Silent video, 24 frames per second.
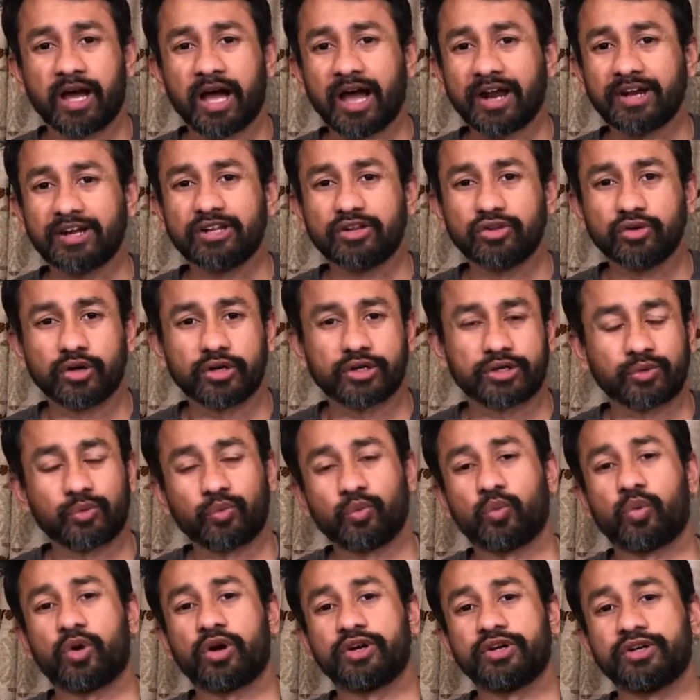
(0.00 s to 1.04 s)
I did not
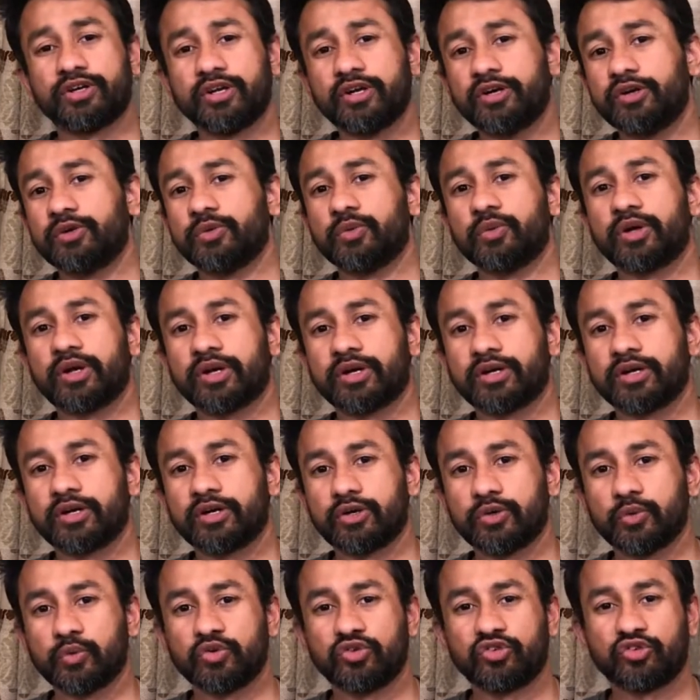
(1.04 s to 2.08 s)
wanted to
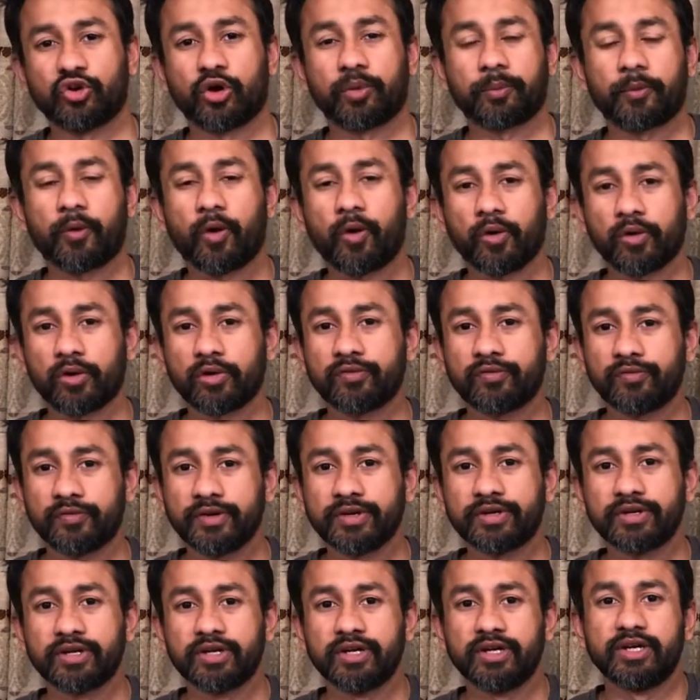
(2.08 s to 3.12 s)
to stop all of
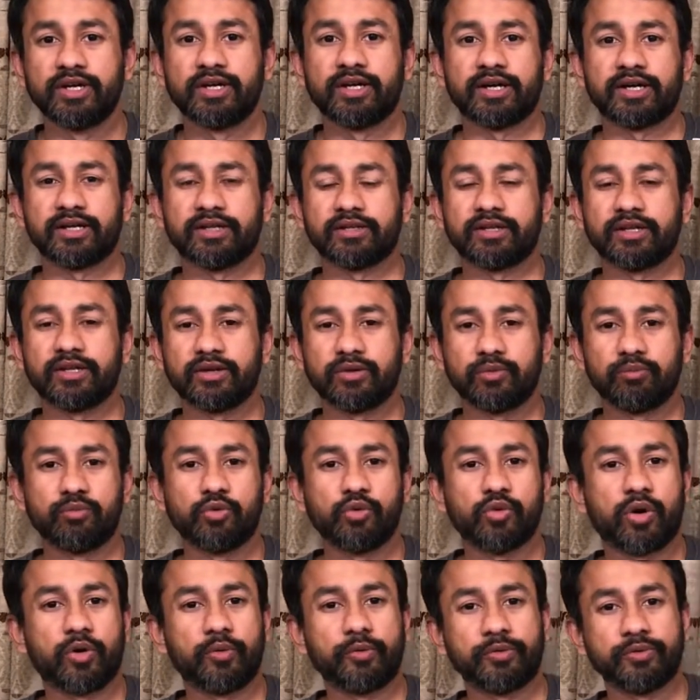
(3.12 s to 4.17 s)
it and then
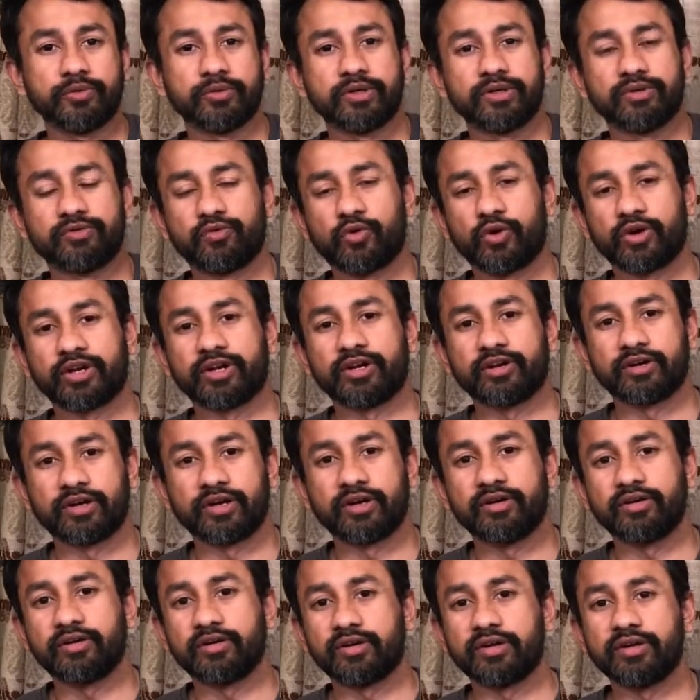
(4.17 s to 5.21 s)
move out to a foreign
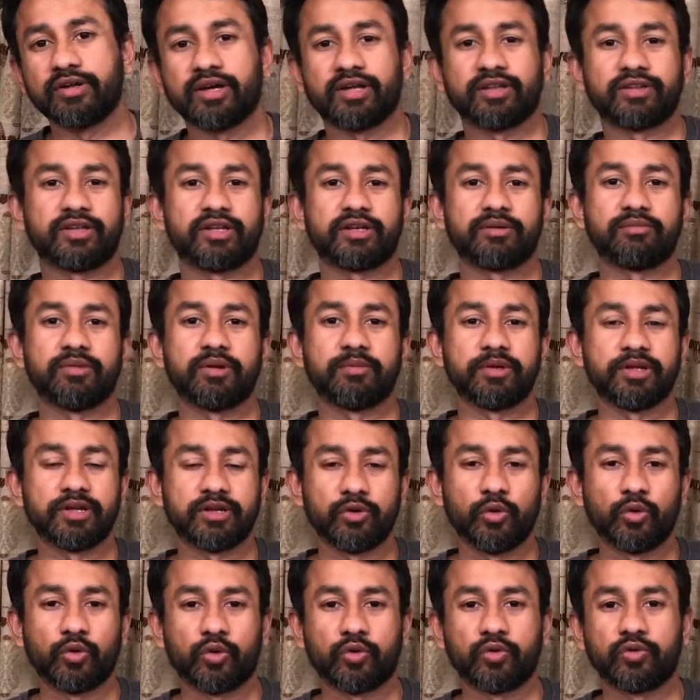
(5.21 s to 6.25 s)
country and then maybe
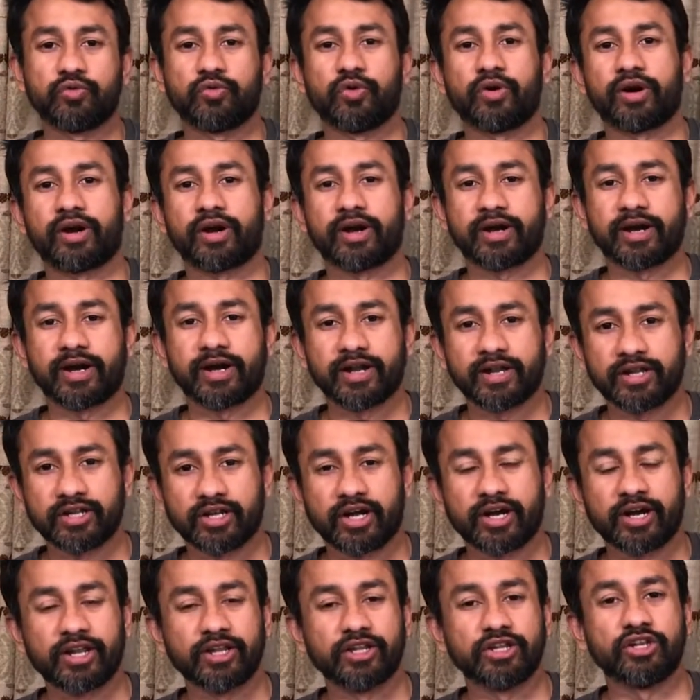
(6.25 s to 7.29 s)
look out for
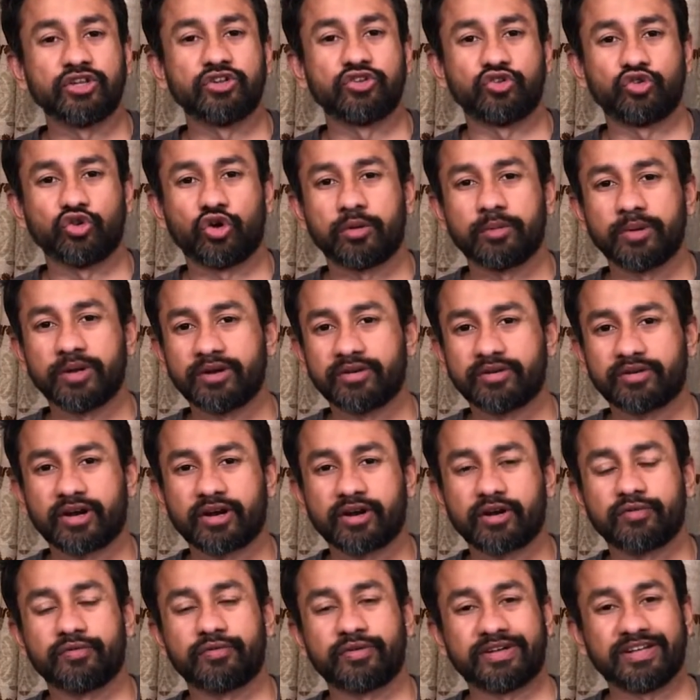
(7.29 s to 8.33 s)
another job and
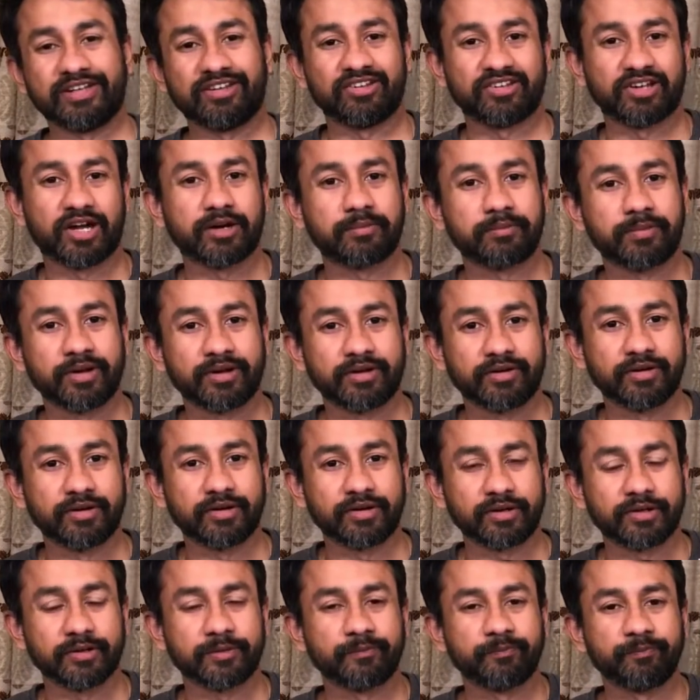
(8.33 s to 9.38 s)
kind of restart my
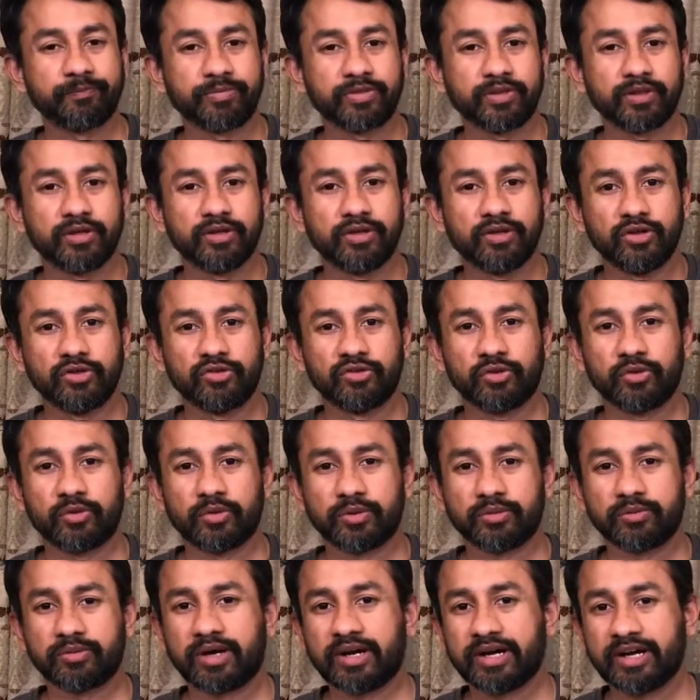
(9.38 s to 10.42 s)
career.
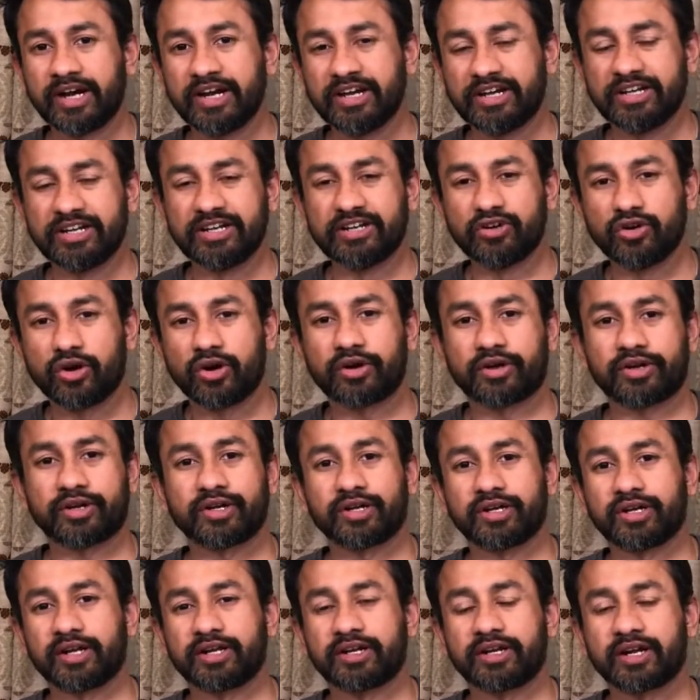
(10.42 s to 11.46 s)
So I did not
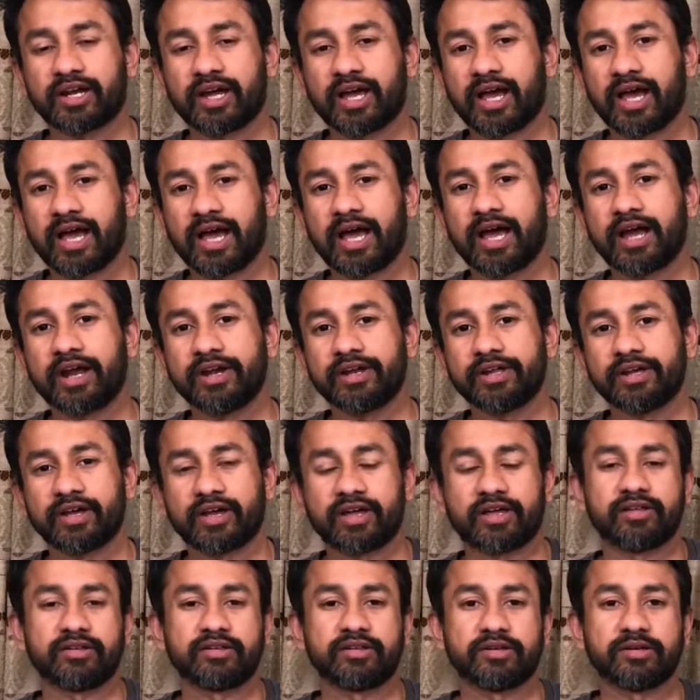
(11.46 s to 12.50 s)
had
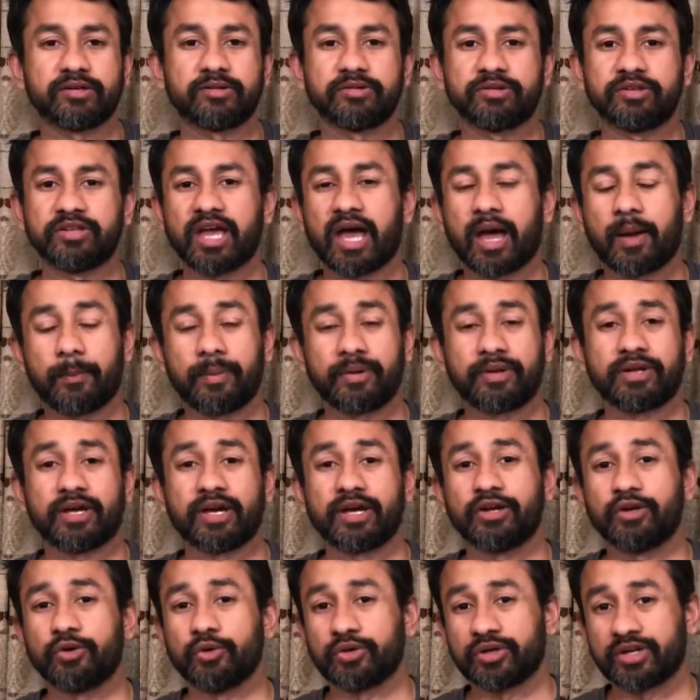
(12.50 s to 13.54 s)
the
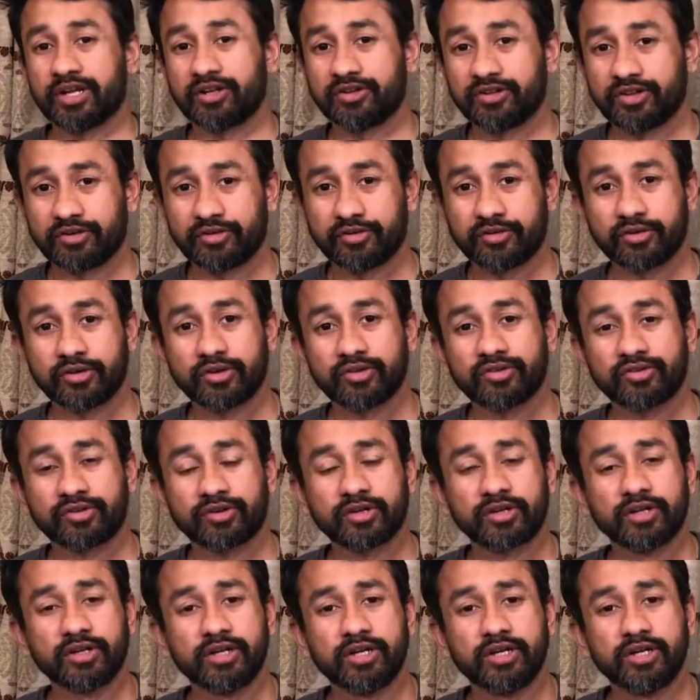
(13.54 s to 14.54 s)
appetite to take that risk.